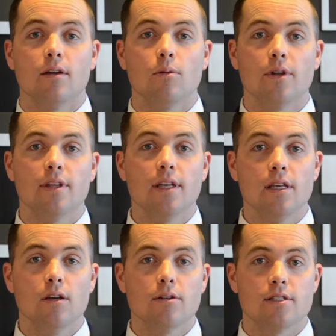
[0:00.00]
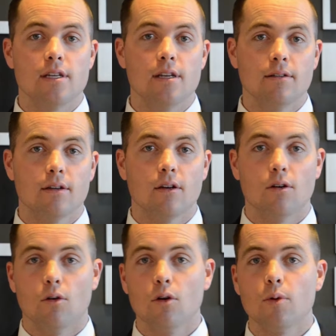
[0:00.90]
with the EEOC
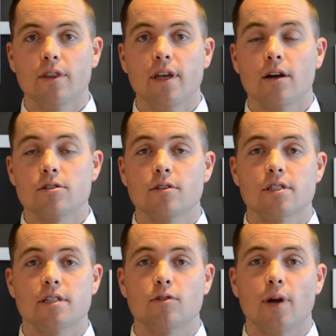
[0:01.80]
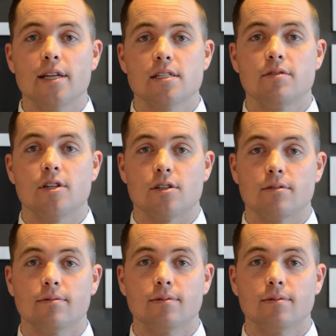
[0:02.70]
or with the Arizona Civil Rights Division.